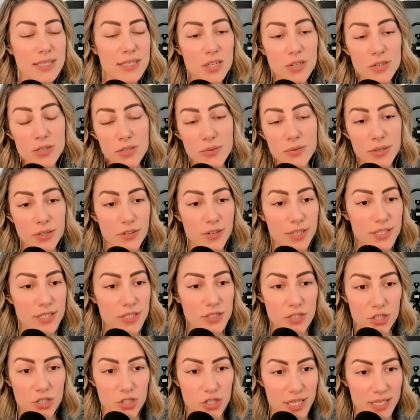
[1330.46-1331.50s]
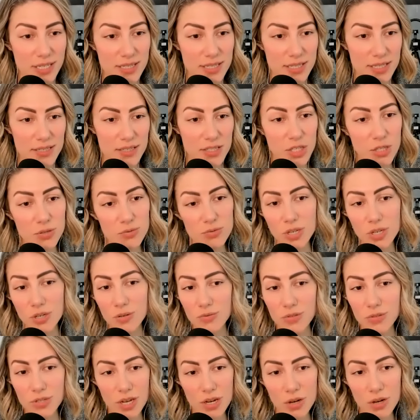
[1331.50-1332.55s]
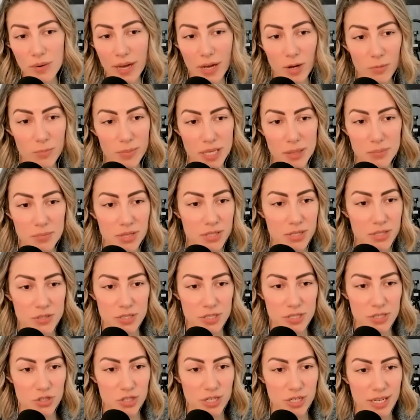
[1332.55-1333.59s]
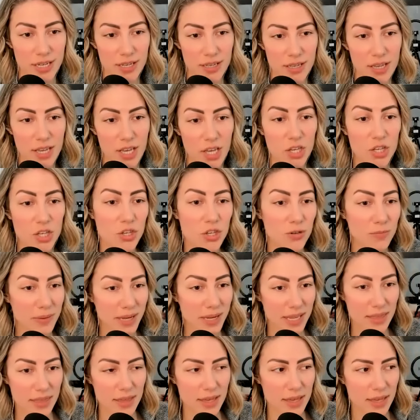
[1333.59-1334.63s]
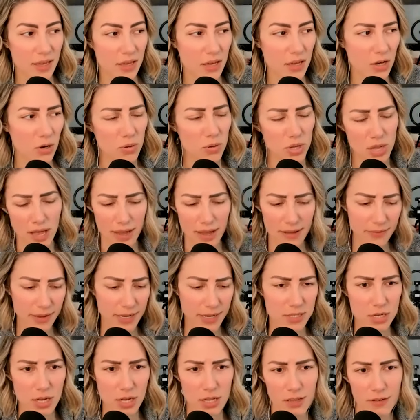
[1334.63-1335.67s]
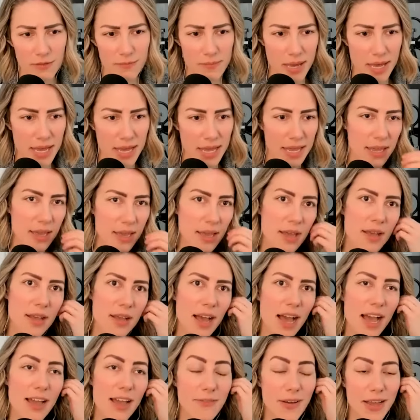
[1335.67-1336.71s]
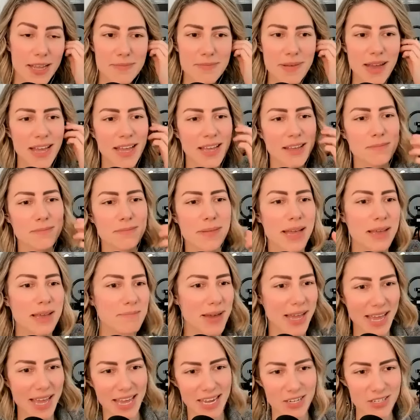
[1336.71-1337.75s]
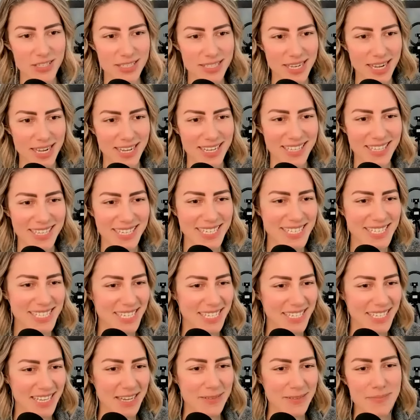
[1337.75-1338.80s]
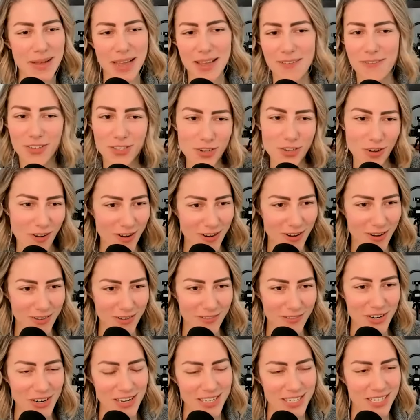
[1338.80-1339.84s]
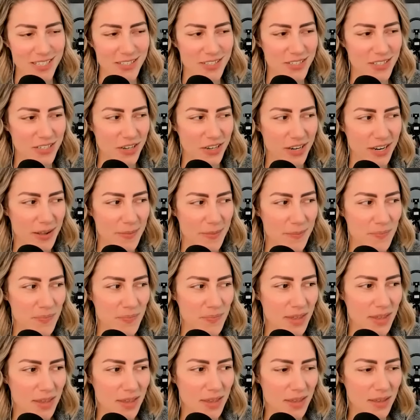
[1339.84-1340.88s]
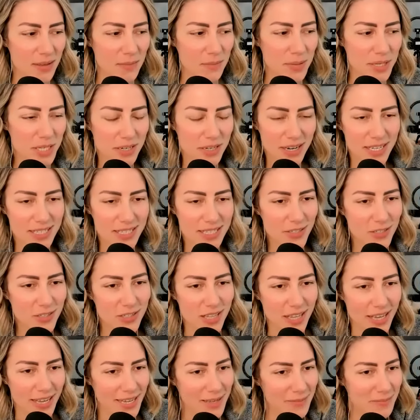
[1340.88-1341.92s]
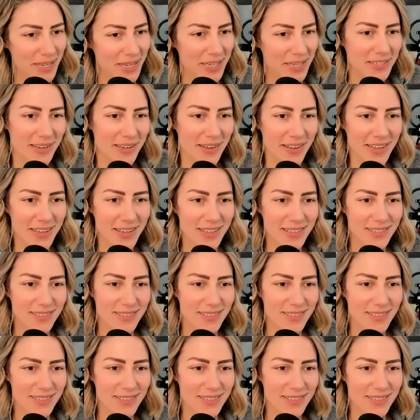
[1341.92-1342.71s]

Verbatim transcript: it also increases your chances. You don't know how people are searching. You might think, oh, well, I find my hairstylist and my photographer on Instagram, but your ideal client might not,